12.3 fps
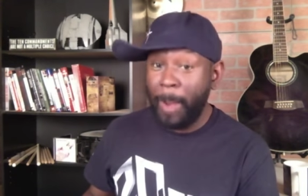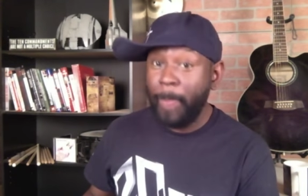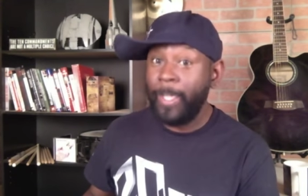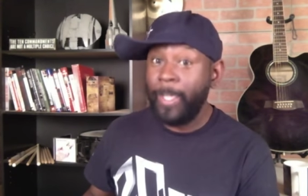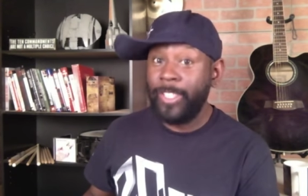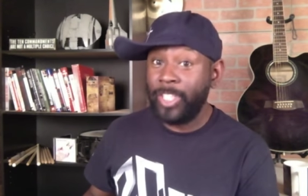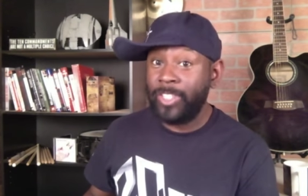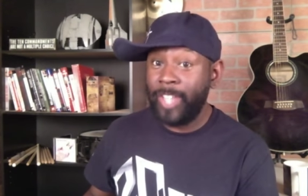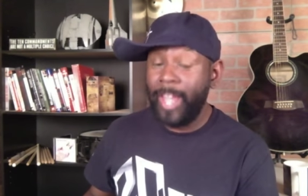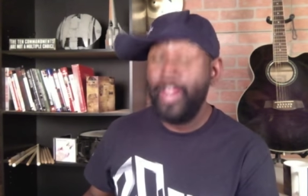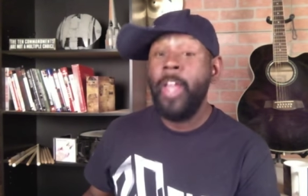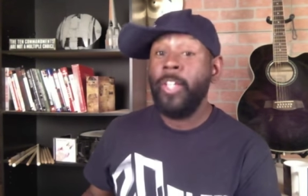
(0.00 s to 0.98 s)
he just
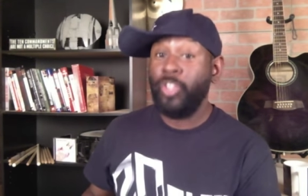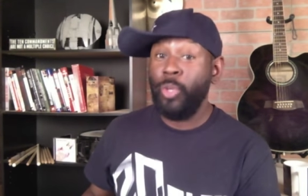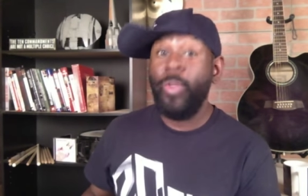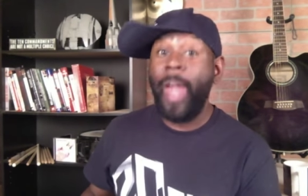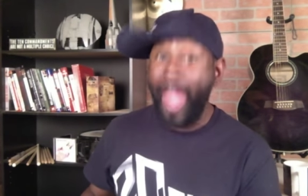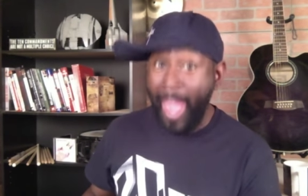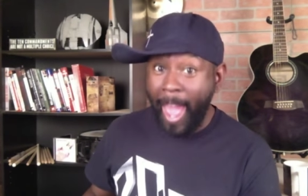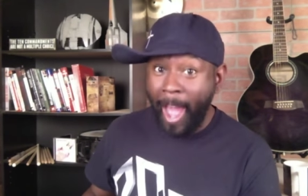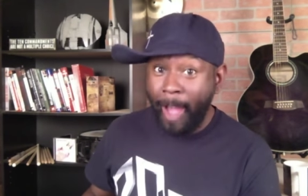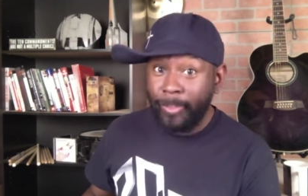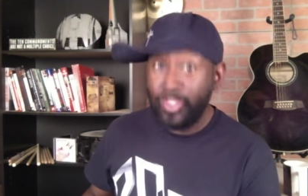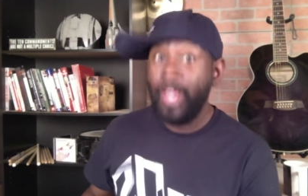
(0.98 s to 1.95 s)
said, To the
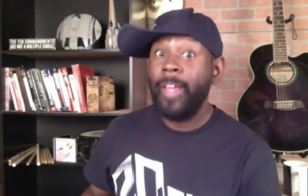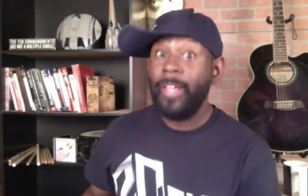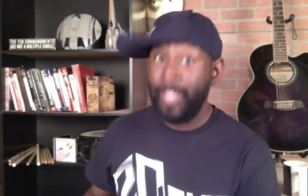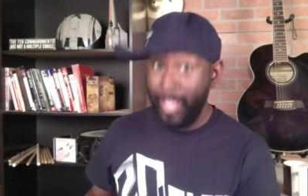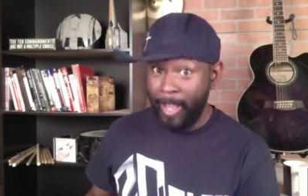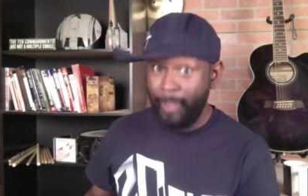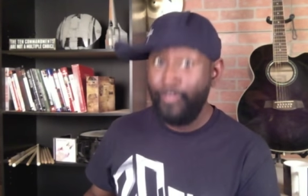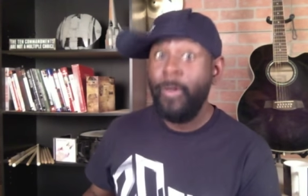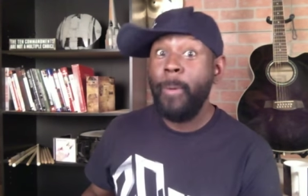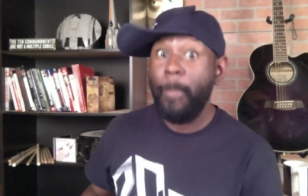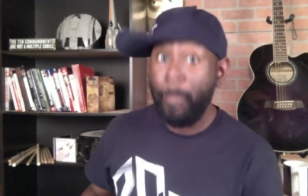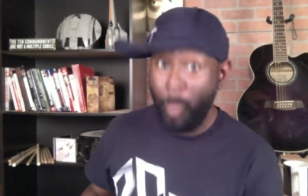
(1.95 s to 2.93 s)
haves, give
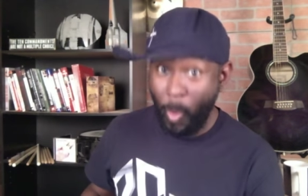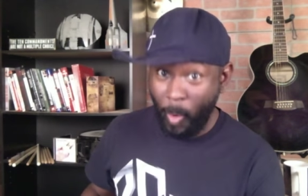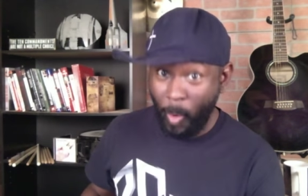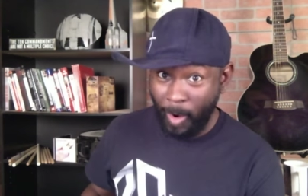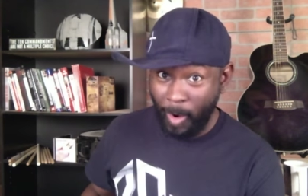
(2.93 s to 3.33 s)
more